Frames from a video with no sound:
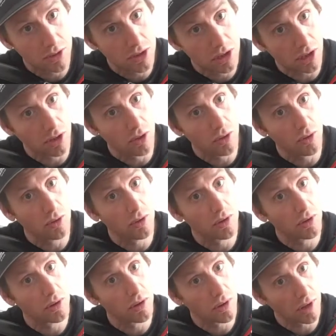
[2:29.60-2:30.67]

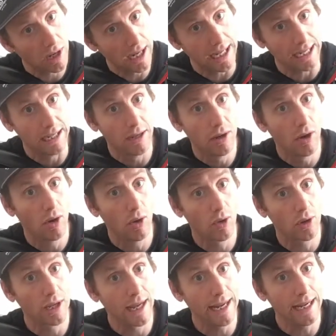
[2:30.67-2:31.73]
2, 3.
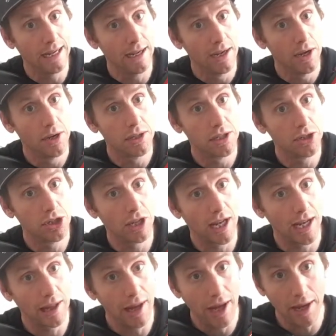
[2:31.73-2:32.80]
Okay, did you
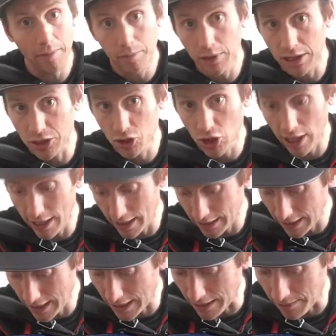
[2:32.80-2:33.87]
get that? Let's try it
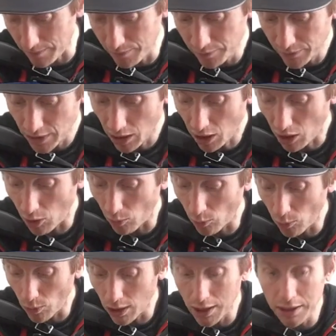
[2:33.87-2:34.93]
again.
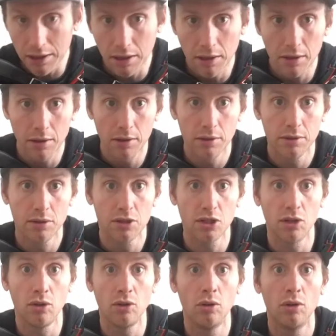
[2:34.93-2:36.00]
1,
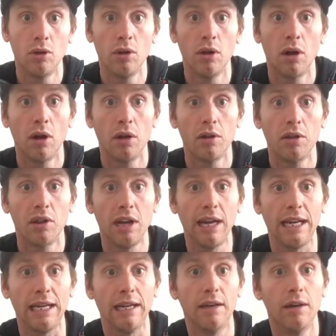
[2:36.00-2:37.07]
2,
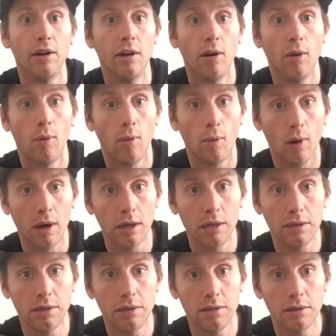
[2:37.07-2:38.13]
3. 1,
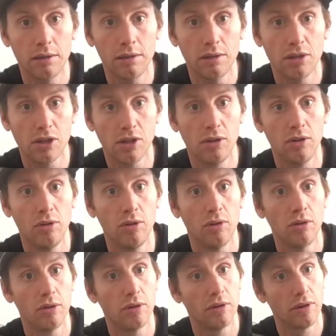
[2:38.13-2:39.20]
2,
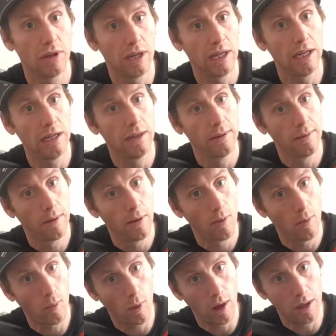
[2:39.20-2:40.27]
3.
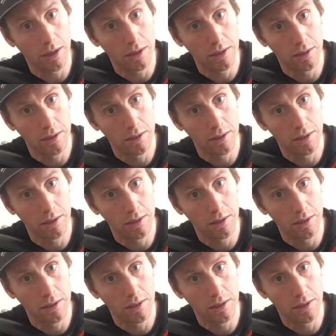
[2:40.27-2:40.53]
1,